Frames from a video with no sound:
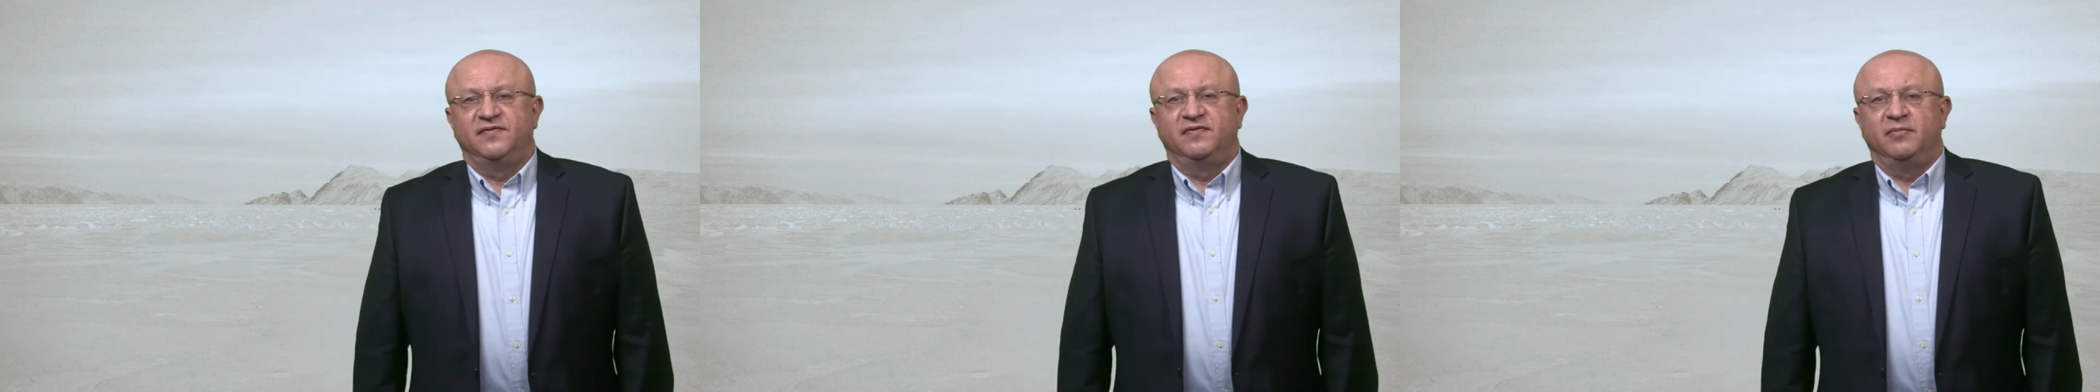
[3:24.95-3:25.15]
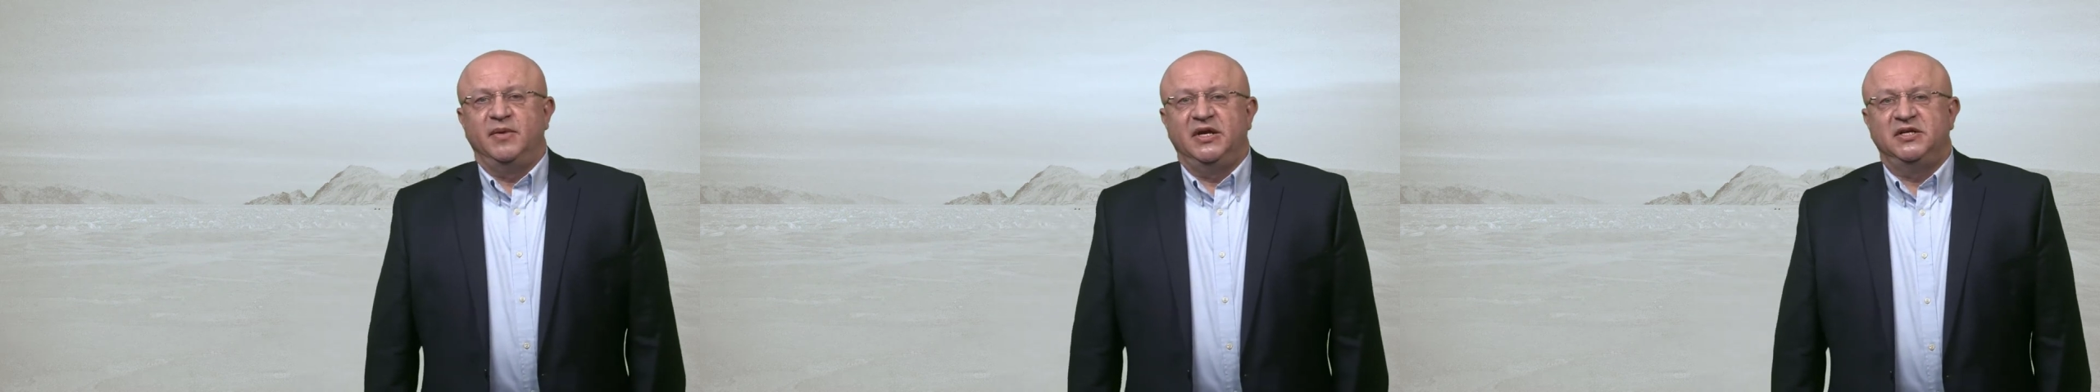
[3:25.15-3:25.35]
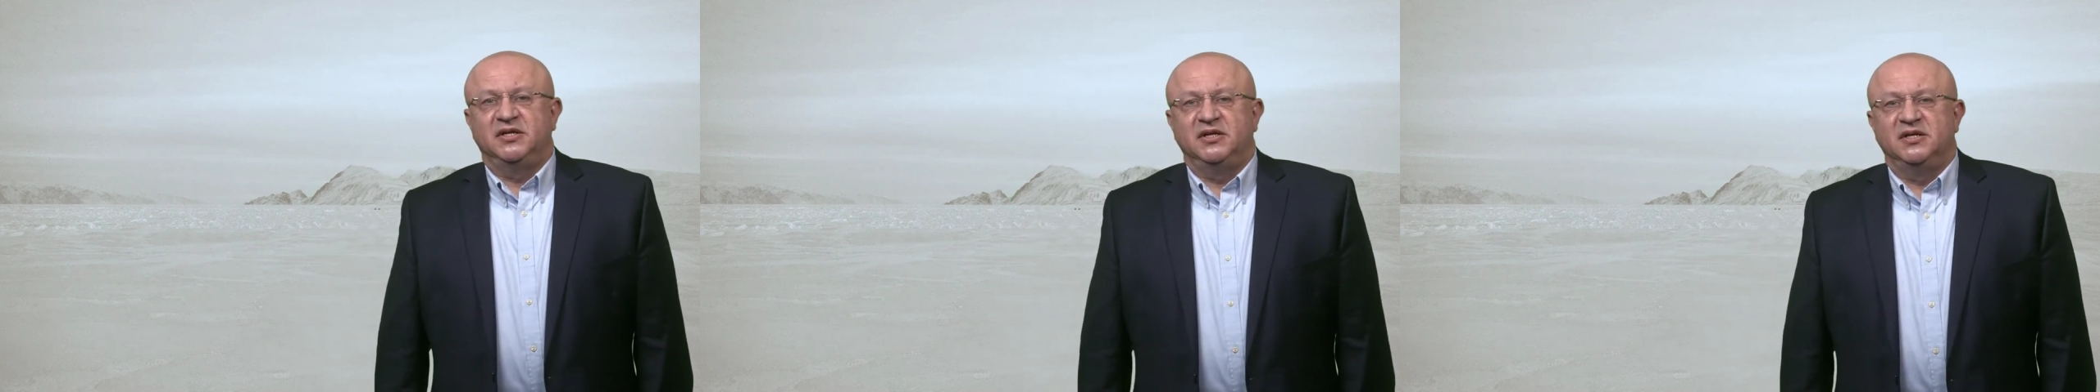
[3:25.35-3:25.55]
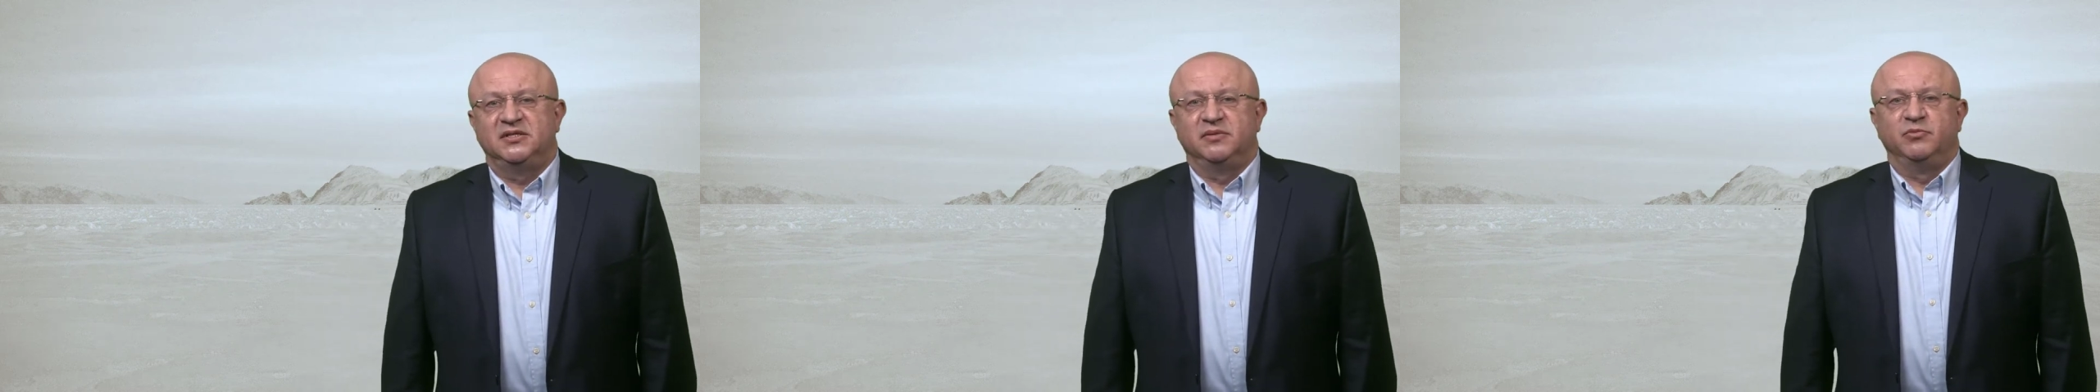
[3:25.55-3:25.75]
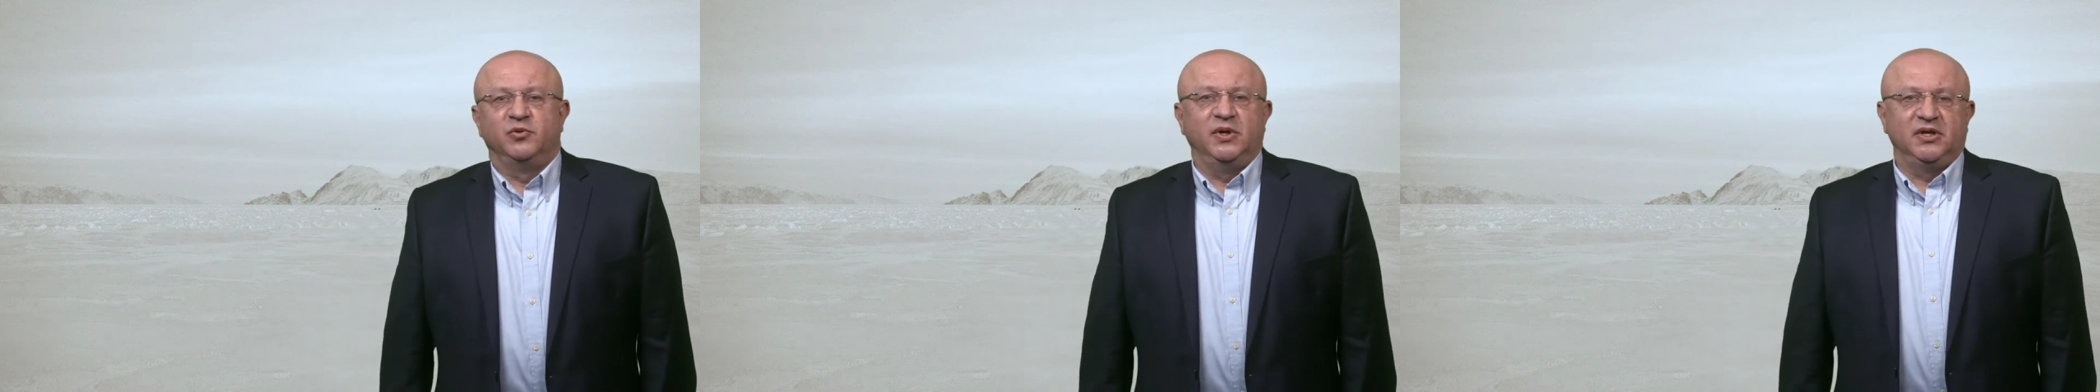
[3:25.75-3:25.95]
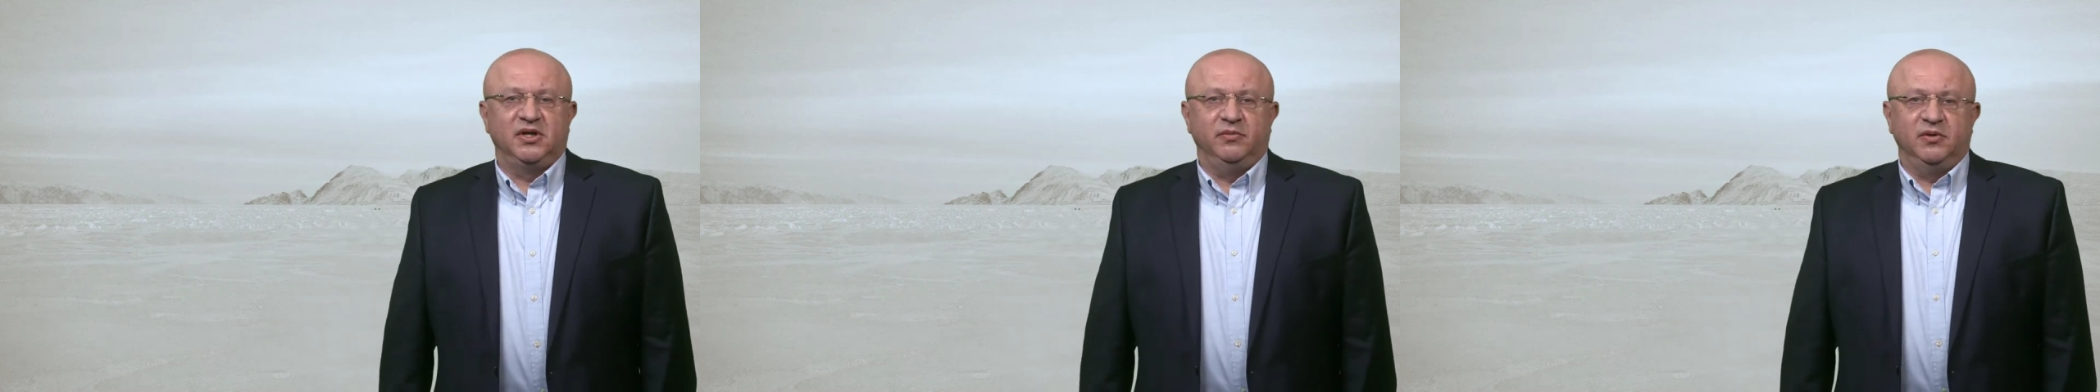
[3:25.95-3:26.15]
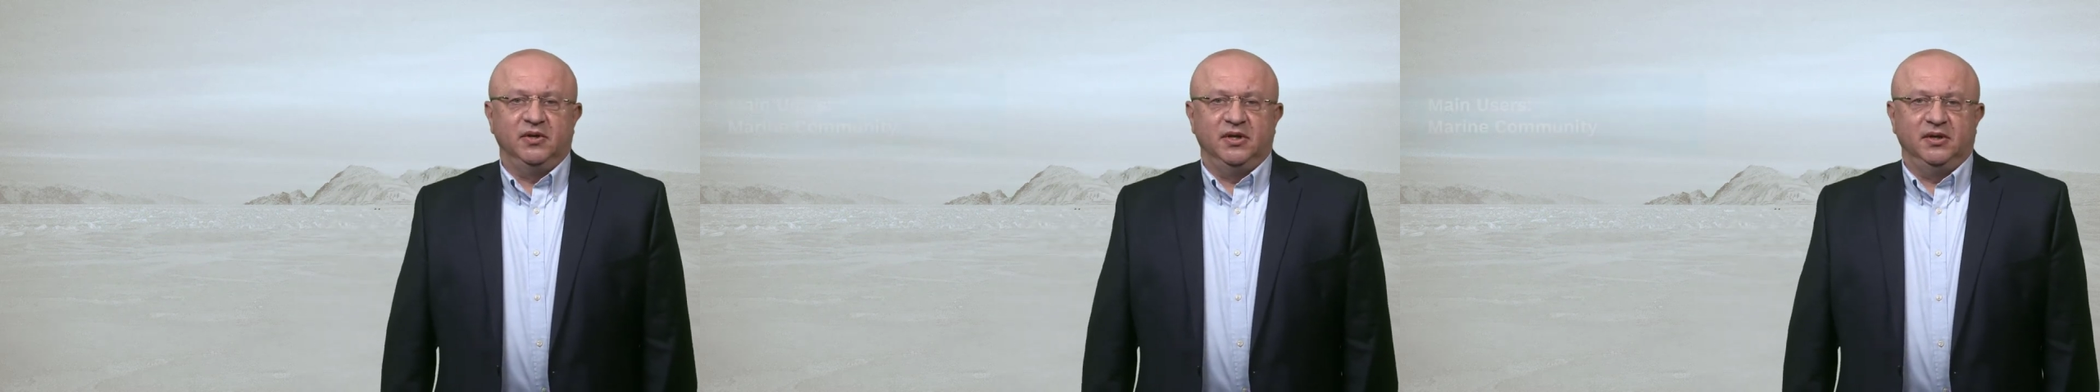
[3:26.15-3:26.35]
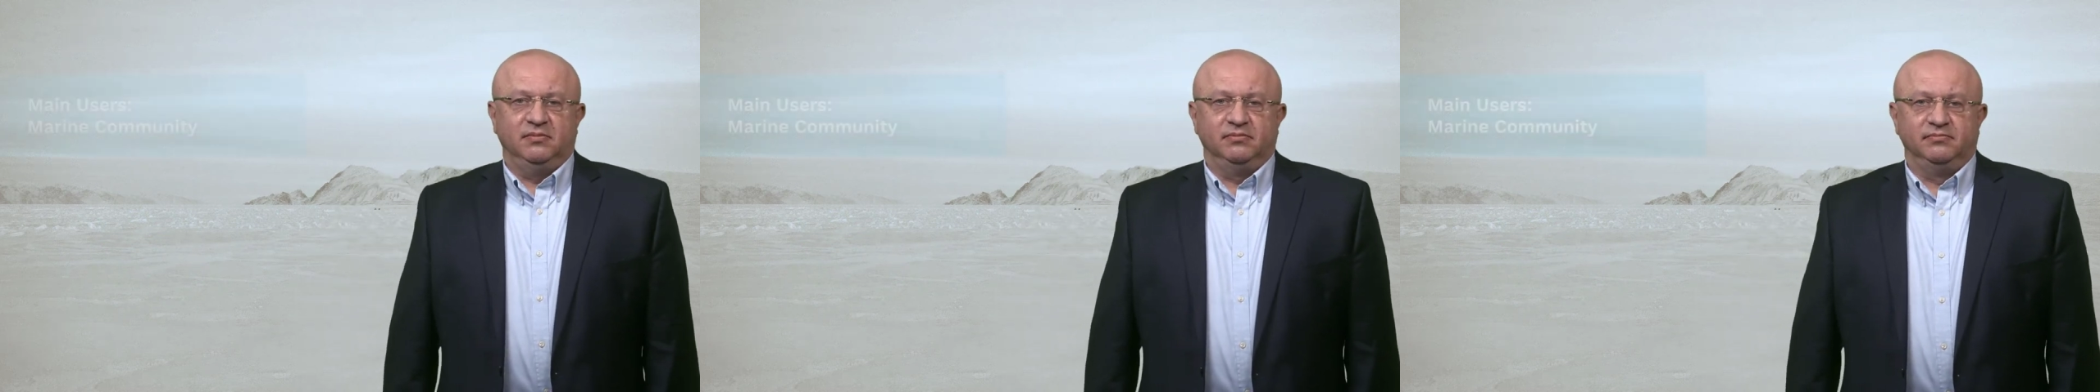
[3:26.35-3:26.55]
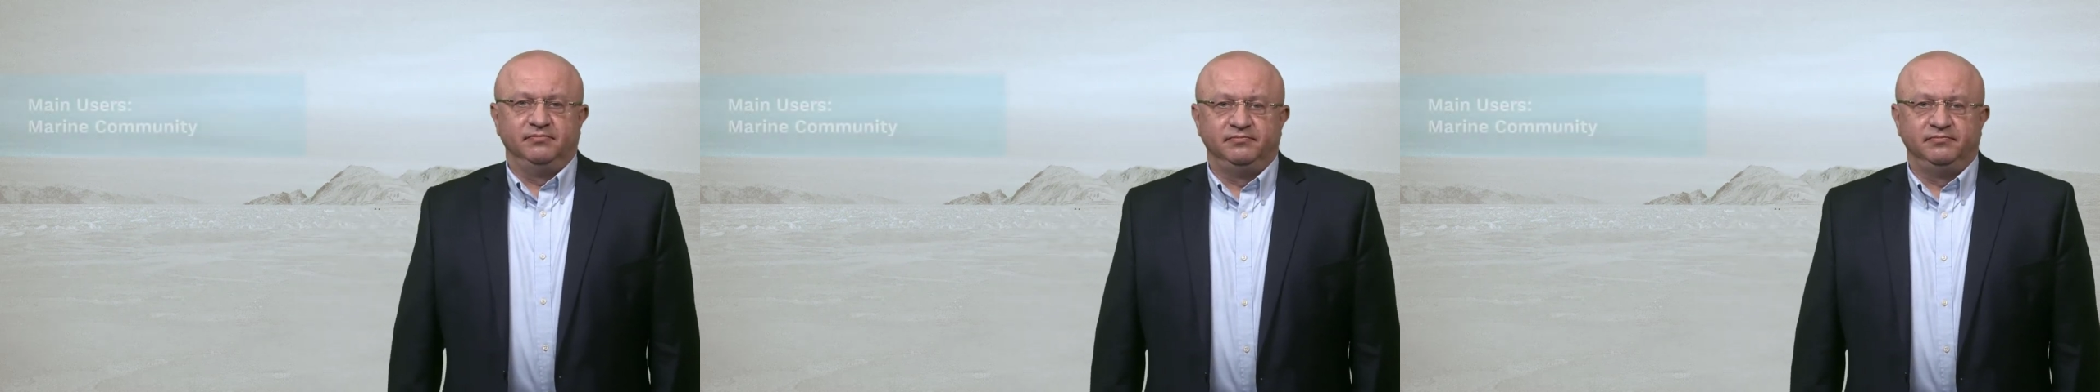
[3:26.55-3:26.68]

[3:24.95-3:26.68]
information is the marine community,